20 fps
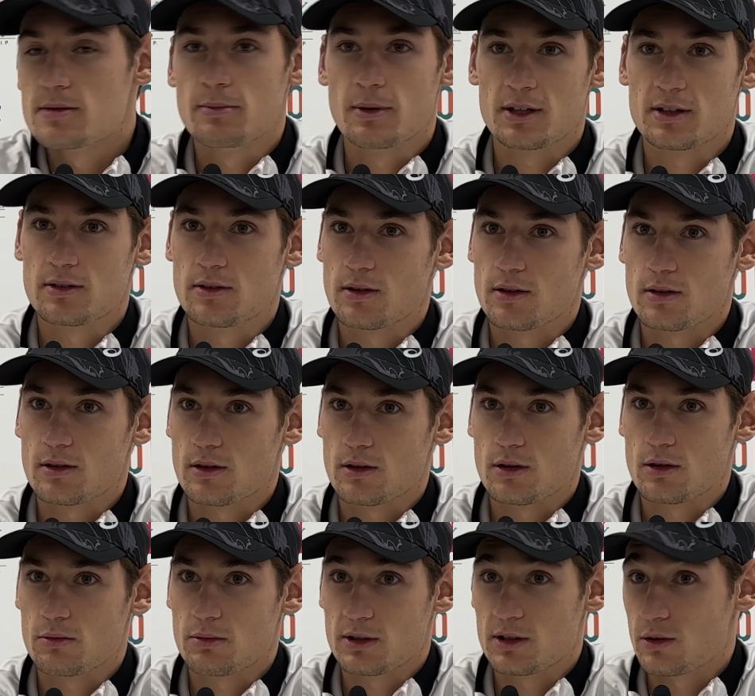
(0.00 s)
but
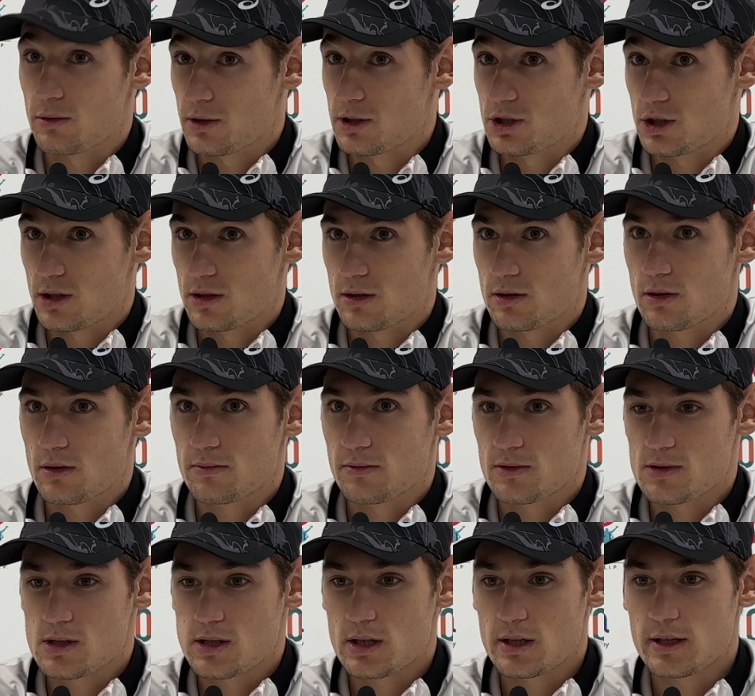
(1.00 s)
we know each other
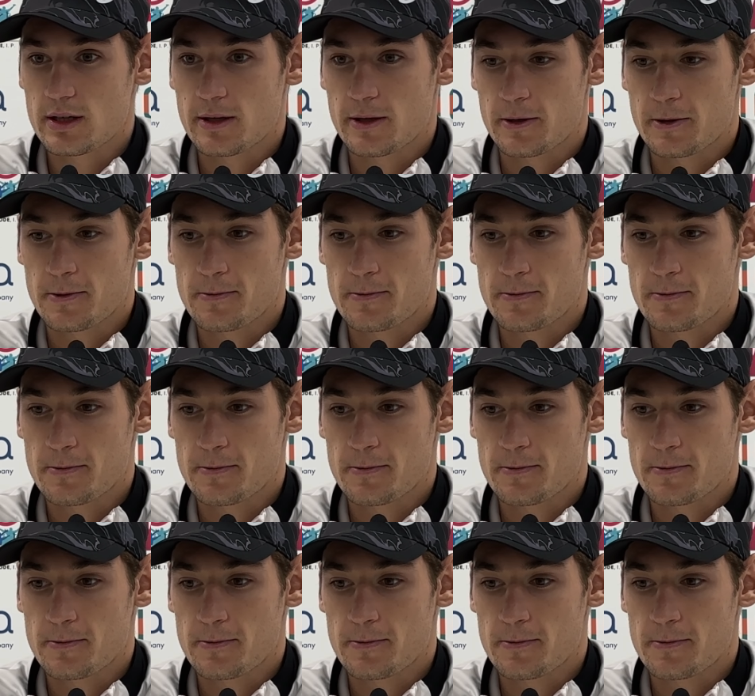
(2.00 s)
obviously.